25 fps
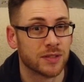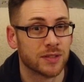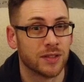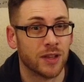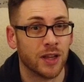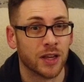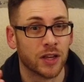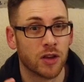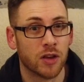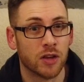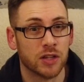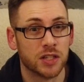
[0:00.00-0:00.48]

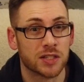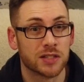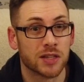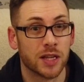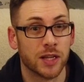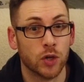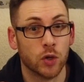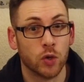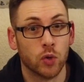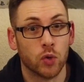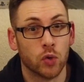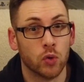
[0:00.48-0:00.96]
I can't just
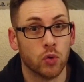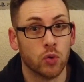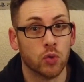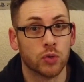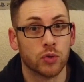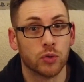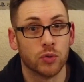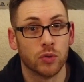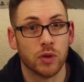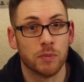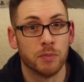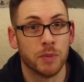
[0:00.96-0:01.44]
like afford
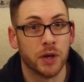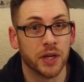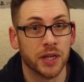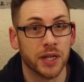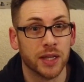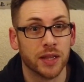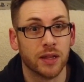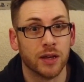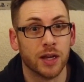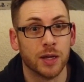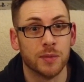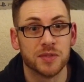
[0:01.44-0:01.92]
all the money
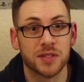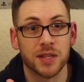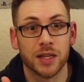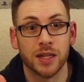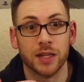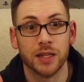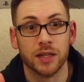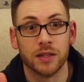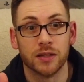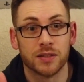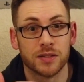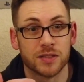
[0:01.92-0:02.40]
that I'm
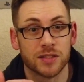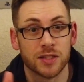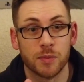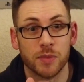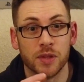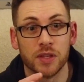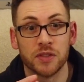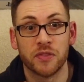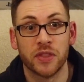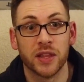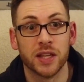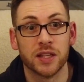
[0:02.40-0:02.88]
selling. I
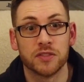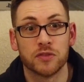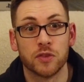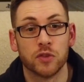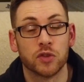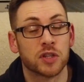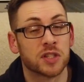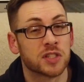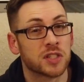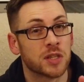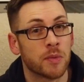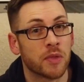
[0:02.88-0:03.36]
can't just
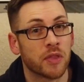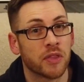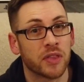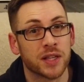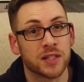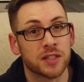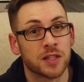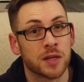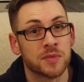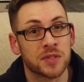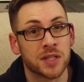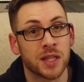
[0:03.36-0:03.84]
afford all the
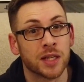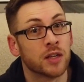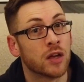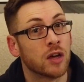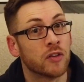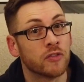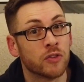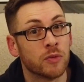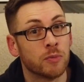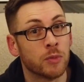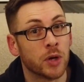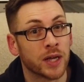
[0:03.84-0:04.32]
money that
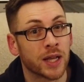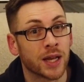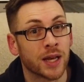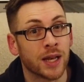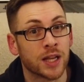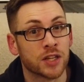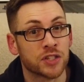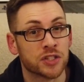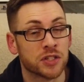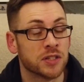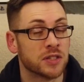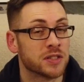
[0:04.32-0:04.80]
I'm selling.
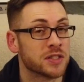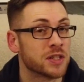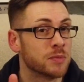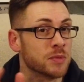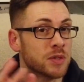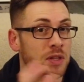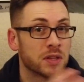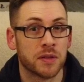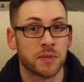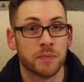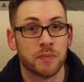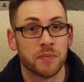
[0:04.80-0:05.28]
Collection of
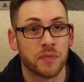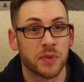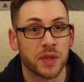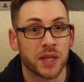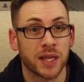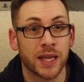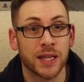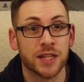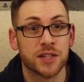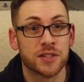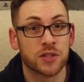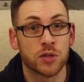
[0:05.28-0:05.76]
things, or because
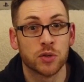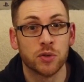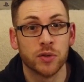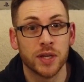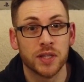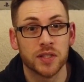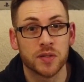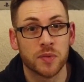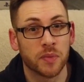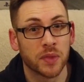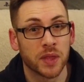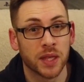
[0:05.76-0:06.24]
some of the things I'm
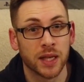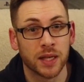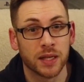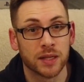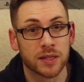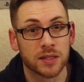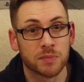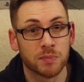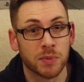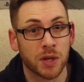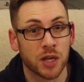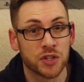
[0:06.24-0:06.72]
selling up on
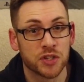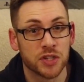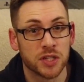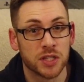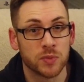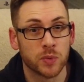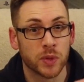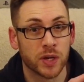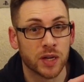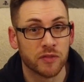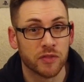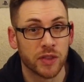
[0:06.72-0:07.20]
my
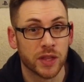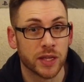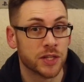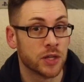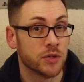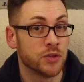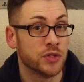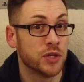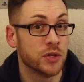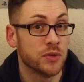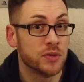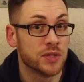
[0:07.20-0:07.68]
collections, whatever they
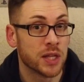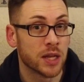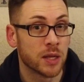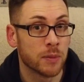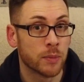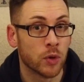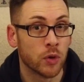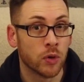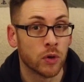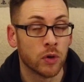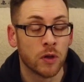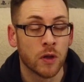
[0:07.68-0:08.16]
don't use
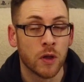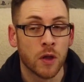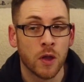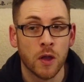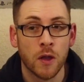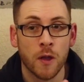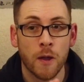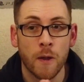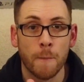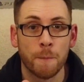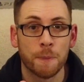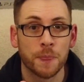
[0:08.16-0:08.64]
anymore, toys and
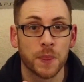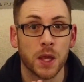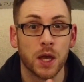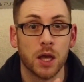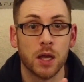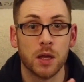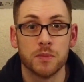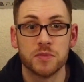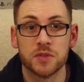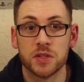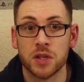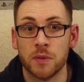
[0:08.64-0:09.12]
things,
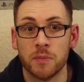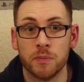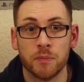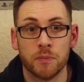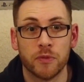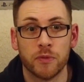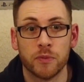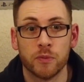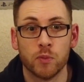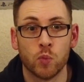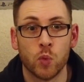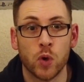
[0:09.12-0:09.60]
plushes,
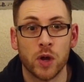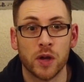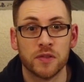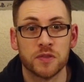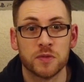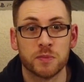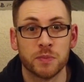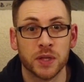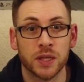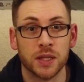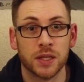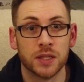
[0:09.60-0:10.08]
whatever they don't
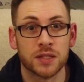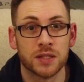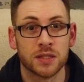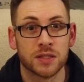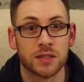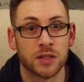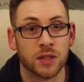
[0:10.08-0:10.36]
use anymore.